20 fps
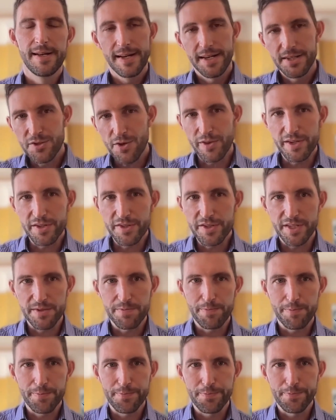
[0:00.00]
And so there's this
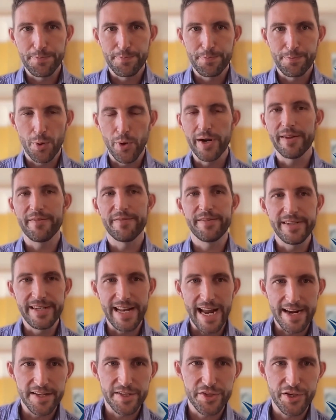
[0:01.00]
point of
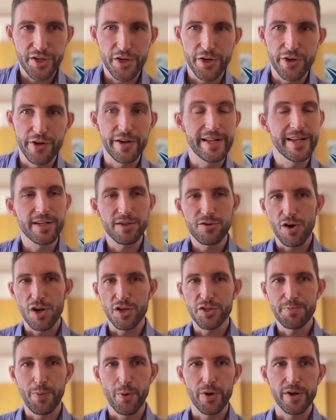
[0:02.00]
data security and
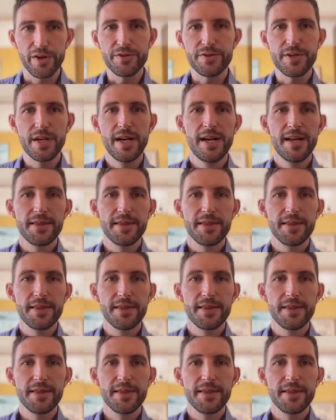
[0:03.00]
cross borders.